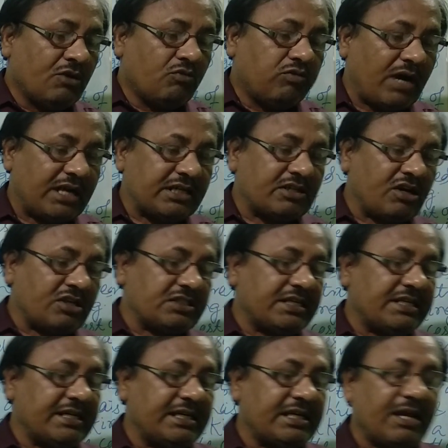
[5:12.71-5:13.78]
What does
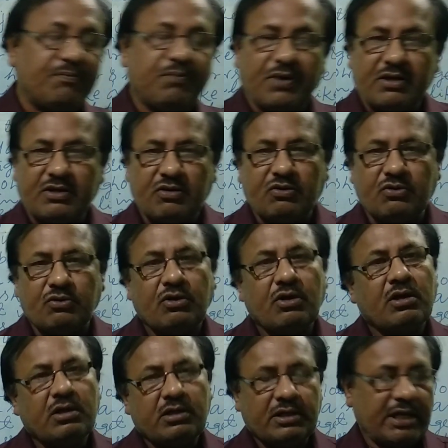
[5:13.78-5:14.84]
he refer
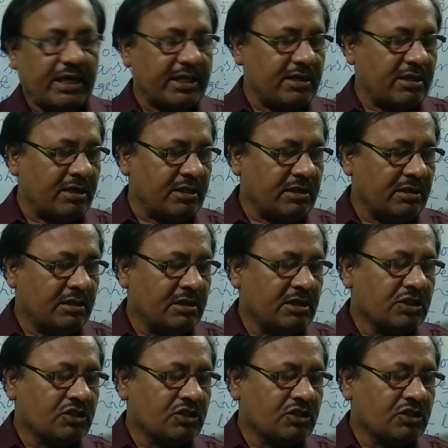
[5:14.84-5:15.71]
to? Tiger.